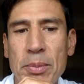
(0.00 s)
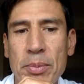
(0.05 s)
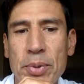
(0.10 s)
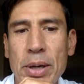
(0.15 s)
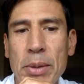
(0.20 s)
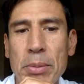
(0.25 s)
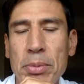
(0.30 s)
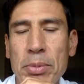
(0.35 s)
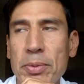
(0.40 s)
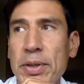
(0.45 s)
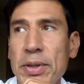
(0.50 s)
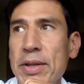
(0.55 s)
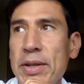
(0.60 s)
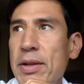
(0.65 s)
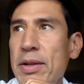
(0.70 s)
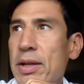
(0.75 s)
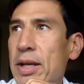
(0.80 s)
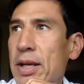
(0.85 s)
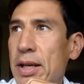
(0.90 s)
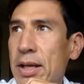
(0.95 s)
probably
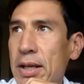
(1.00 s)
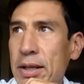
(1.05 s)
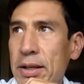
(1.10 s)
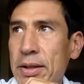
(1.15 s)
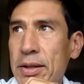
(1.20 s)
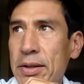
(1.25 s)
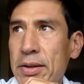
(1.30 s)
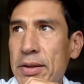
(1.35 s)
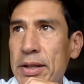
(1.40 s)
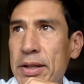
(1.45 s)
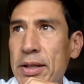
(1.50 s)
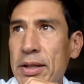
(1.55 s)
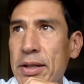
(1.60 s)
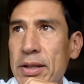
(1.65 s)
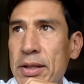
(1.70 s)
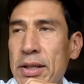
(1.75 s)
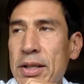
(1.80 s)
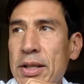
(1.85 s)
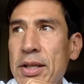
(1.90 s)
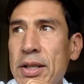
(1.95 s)
uh, the,
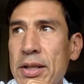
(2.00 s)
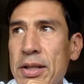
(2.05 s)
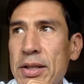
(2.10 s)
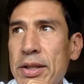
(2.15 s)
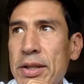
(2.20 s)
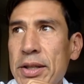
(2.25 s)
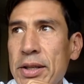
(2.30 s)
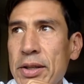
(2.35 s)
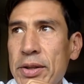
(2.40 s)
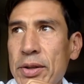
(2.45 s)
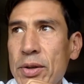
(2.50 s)
the,